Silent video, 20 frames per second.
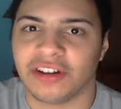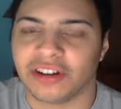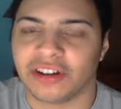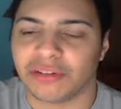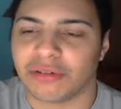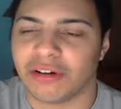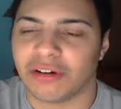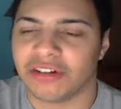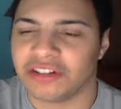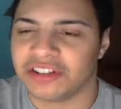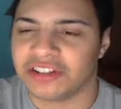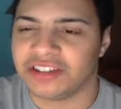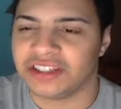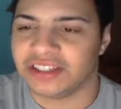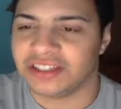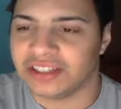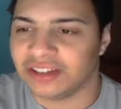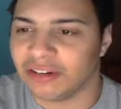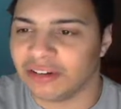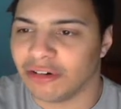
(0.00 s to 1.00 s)

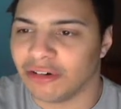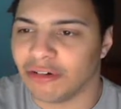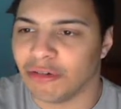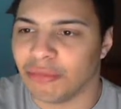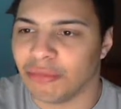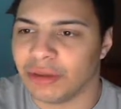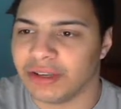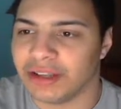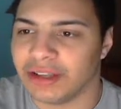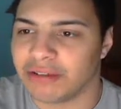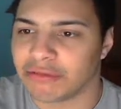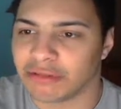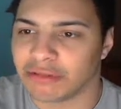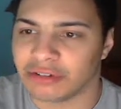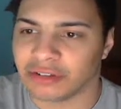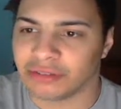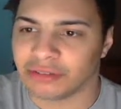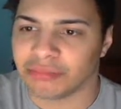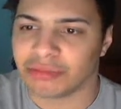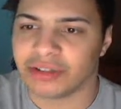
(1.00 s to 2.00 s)
quarantined at home, and they were
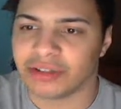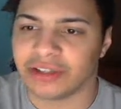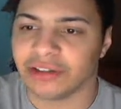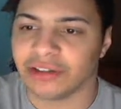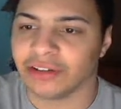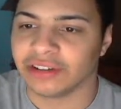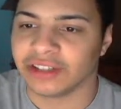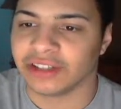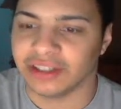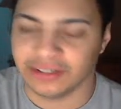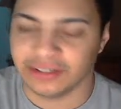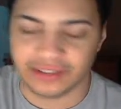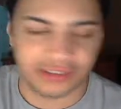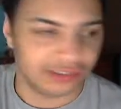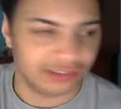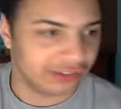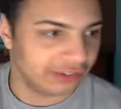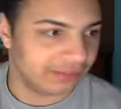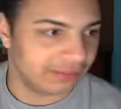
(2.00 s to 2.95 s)
in pretty good condition.